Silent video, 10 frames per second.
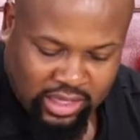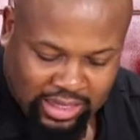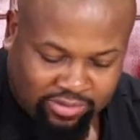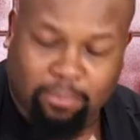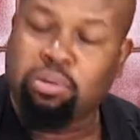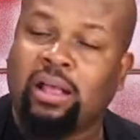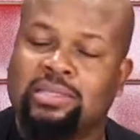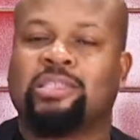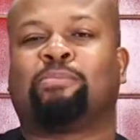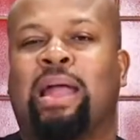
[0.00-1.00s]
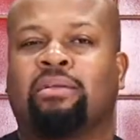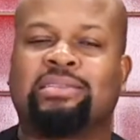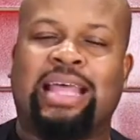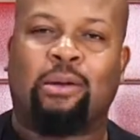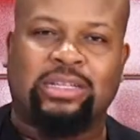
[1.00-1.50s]
Give the Brussels sprouts
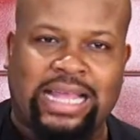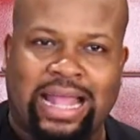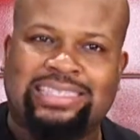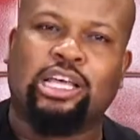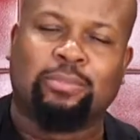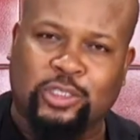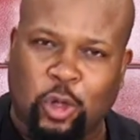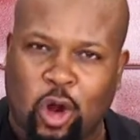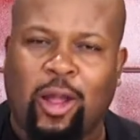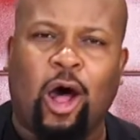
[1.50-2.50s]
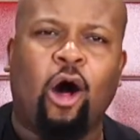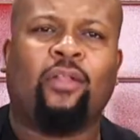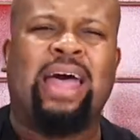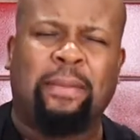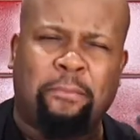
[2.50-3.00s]
now a chance to absorb all
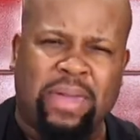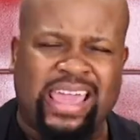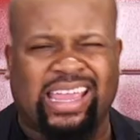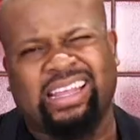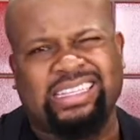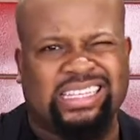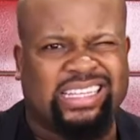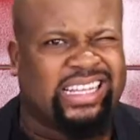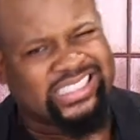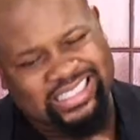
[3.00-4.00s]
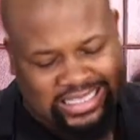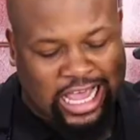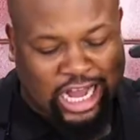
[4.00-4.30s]
that bacony, delicious